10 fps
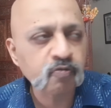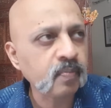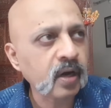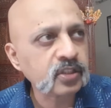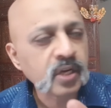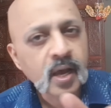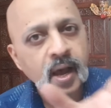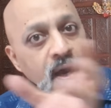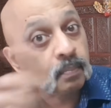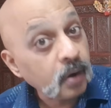of March,
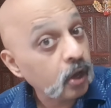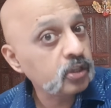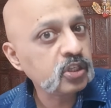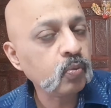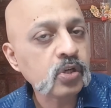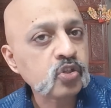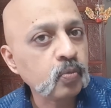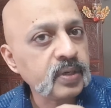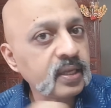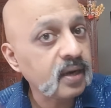and biology was
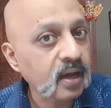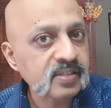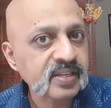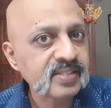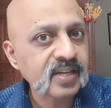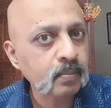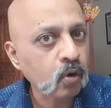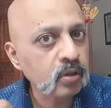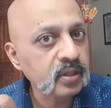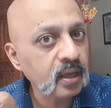to be the last exam
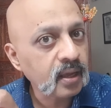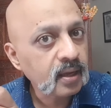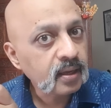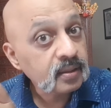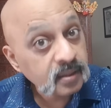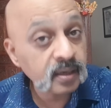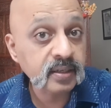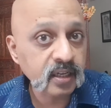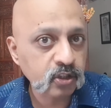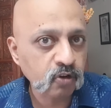on the
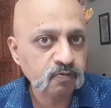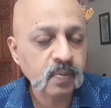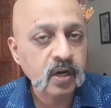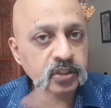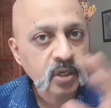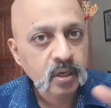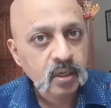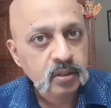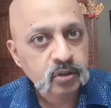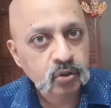30th of March.
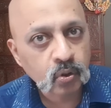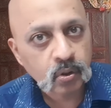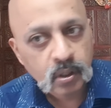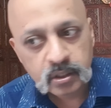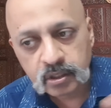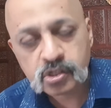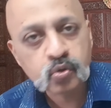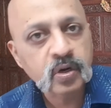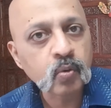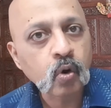So this
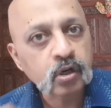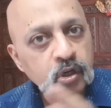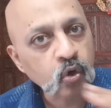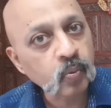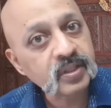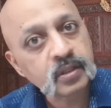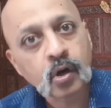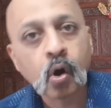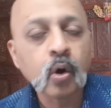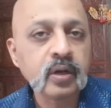student wanted to know whether
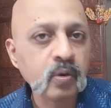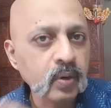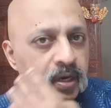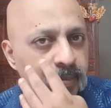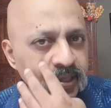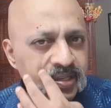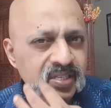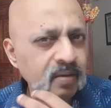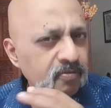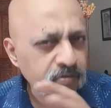the order will remain the
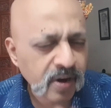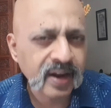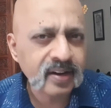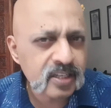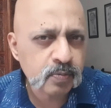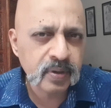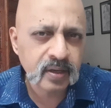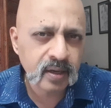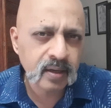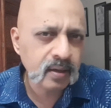same. Frankly
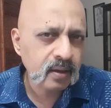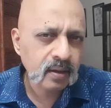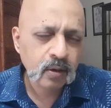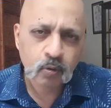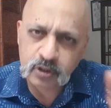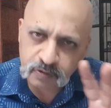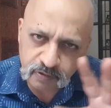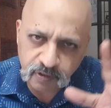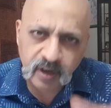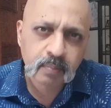speaking, kuch
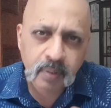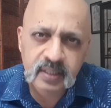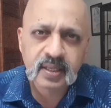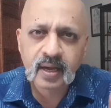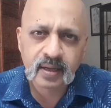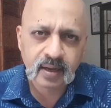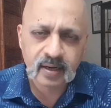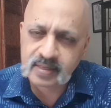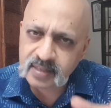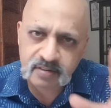farak padta hai
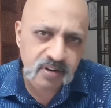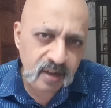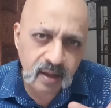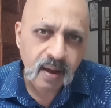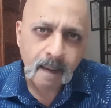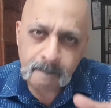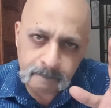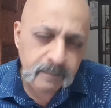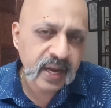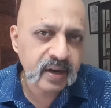kya? Does it really
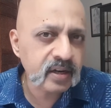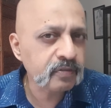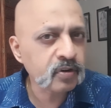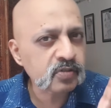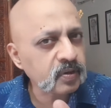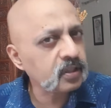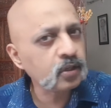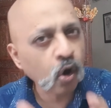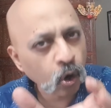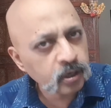make a difference whether
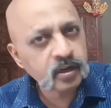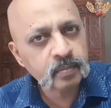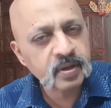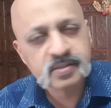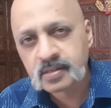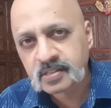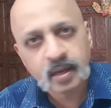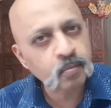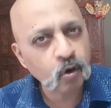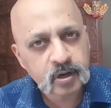the order remains the
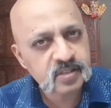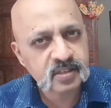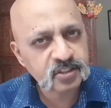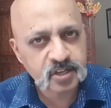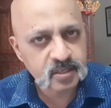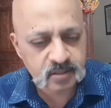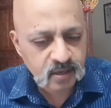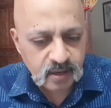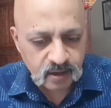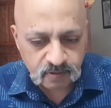same or does it change?
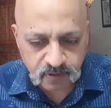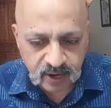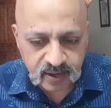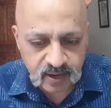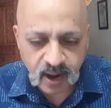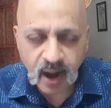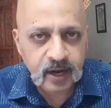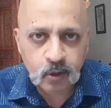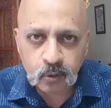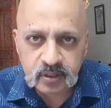Frankly,
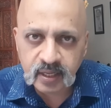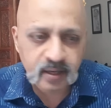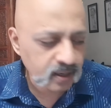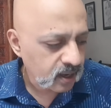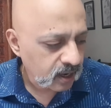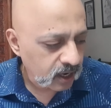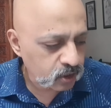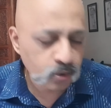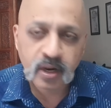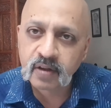I don't think it
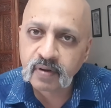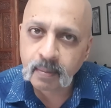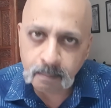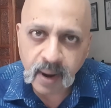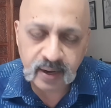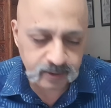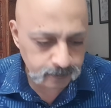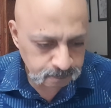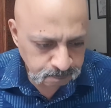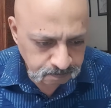should even
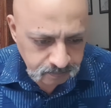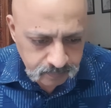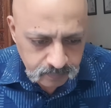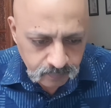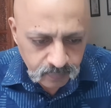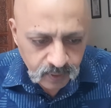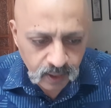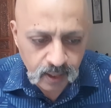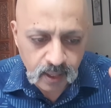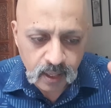matter.
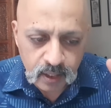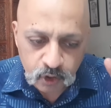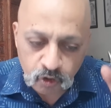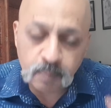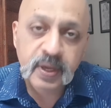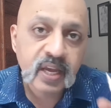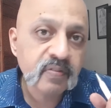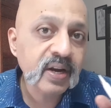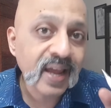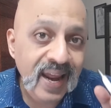You will be
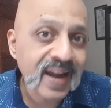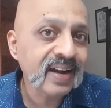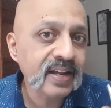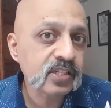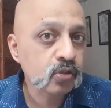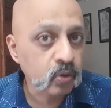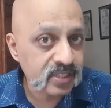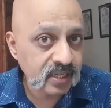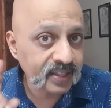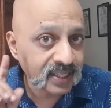given 8 days
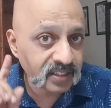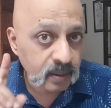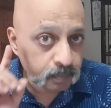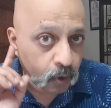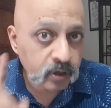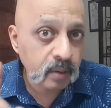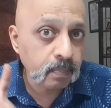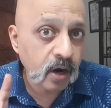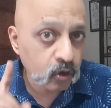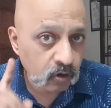notice, and that's an important
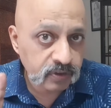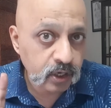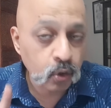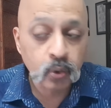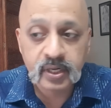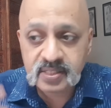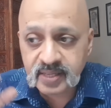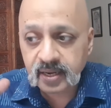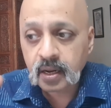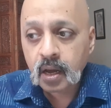part of that notice,
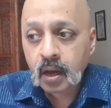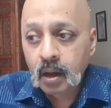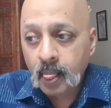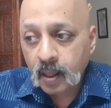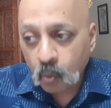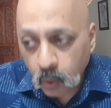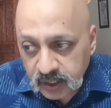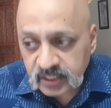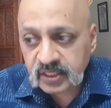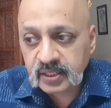that
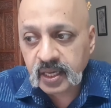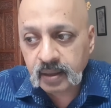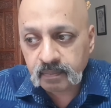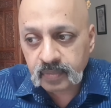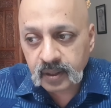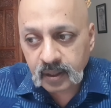once the